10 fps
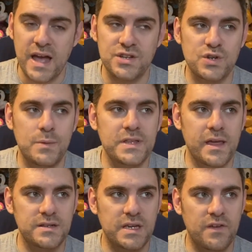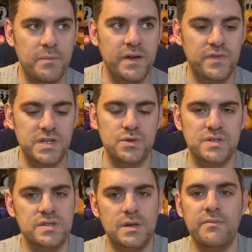I just normally like to give my
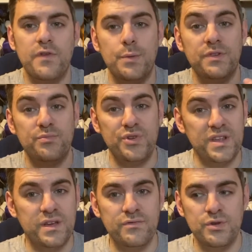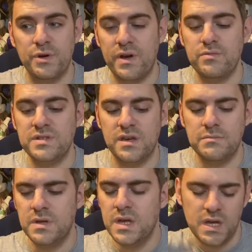videos some form of breathing room around them